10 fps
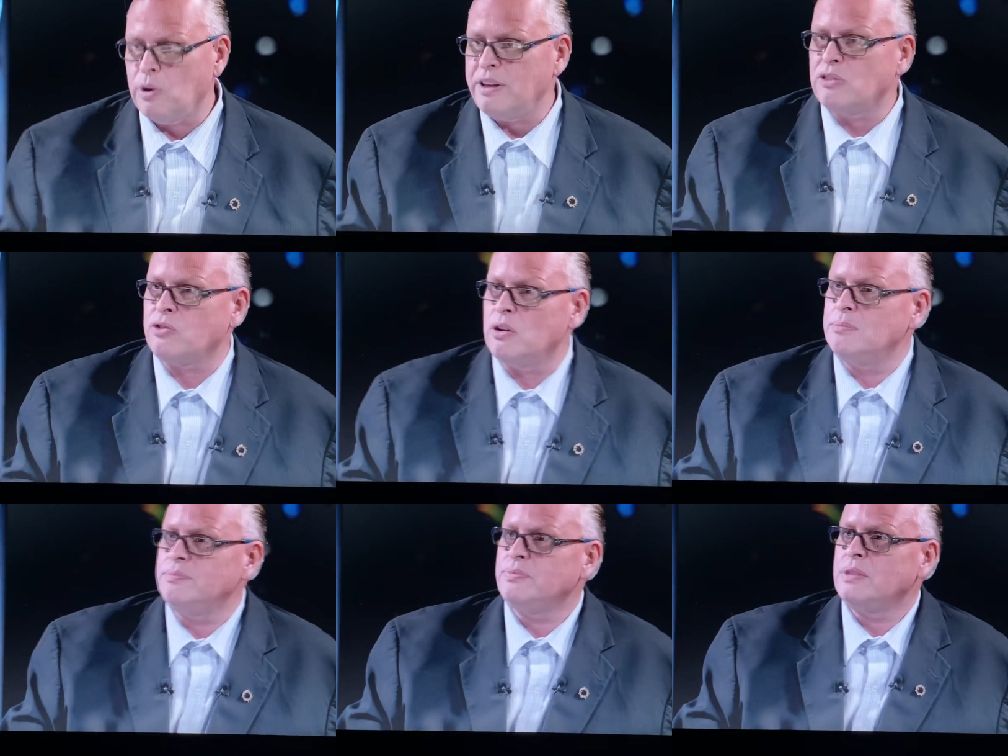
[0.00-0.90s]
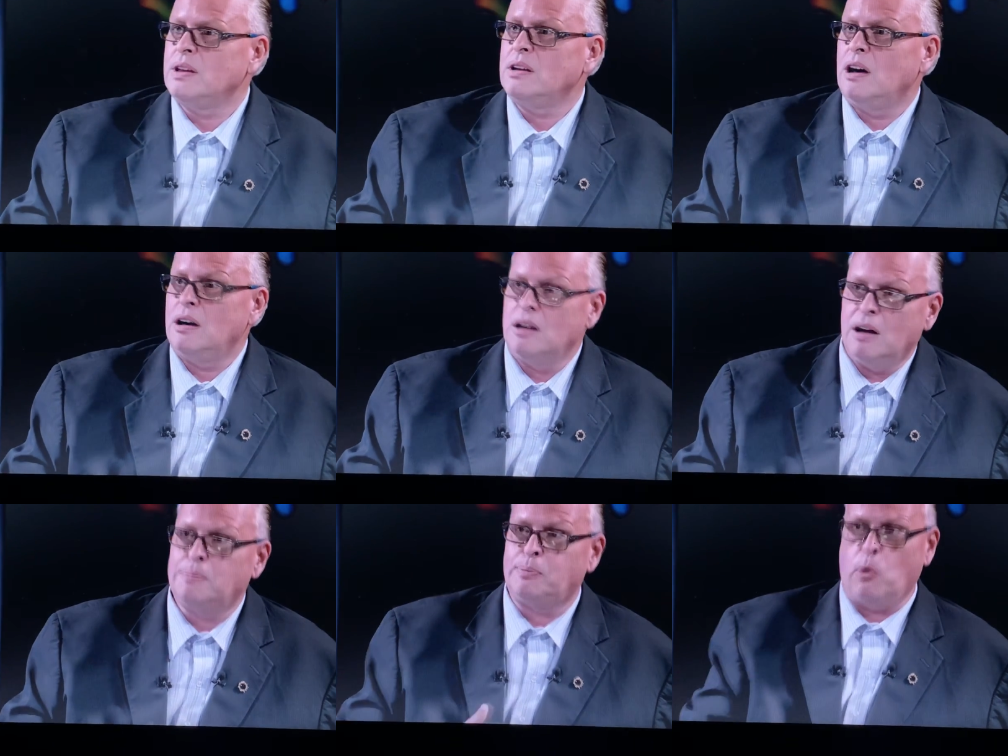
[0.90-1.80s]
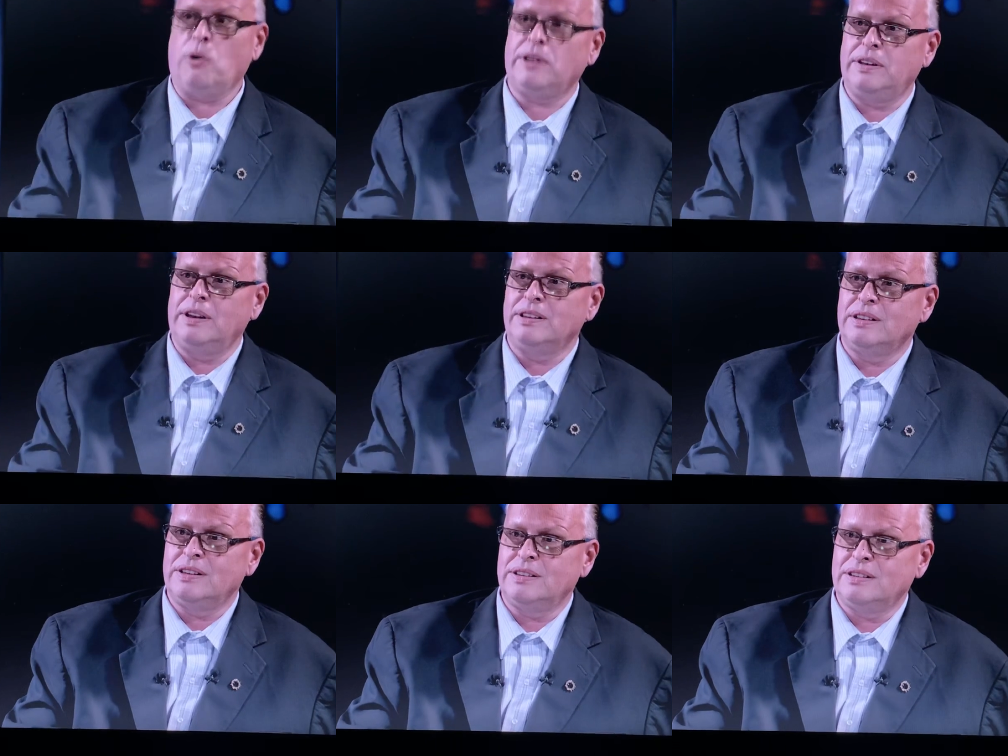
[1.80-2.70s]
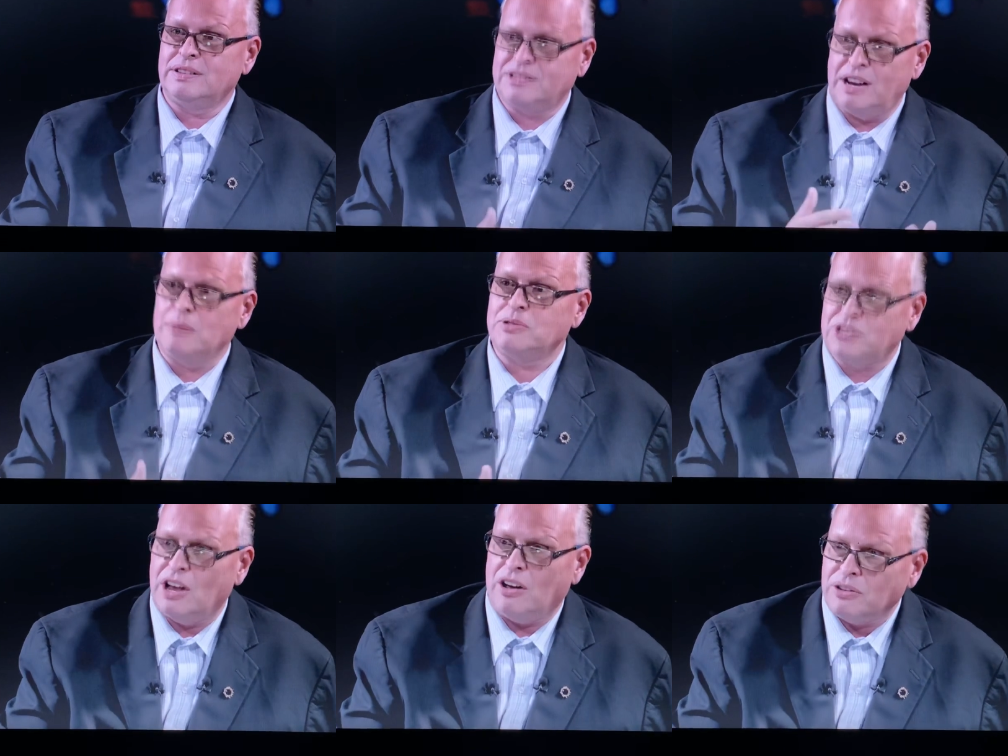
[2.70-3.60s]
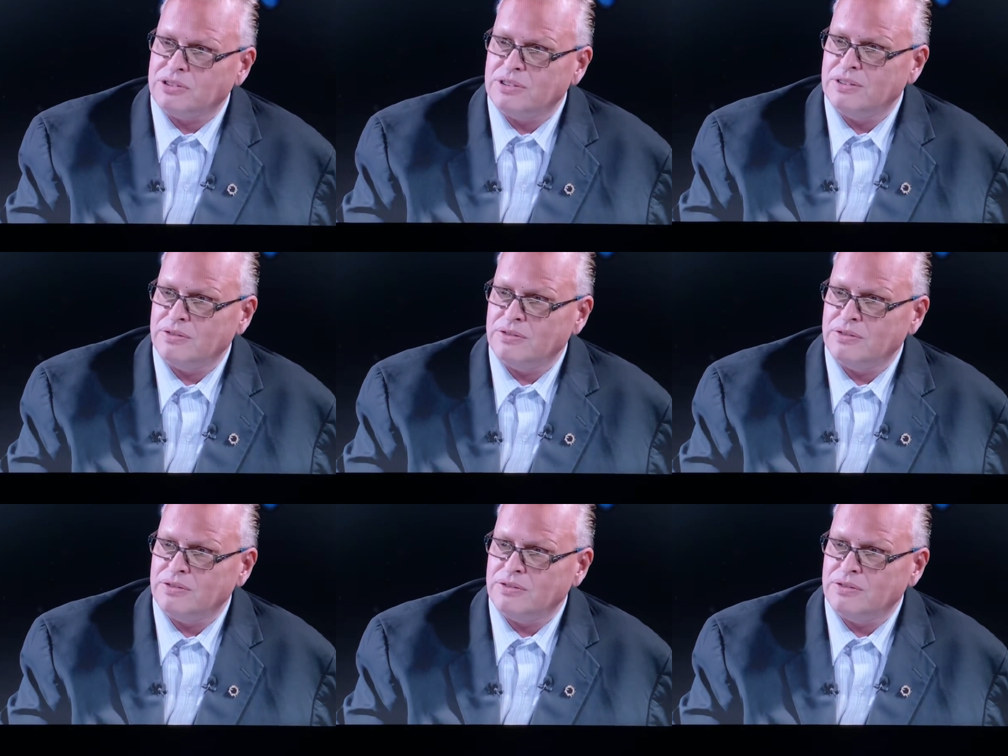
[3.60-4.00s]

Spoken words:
is from aborted stem cells.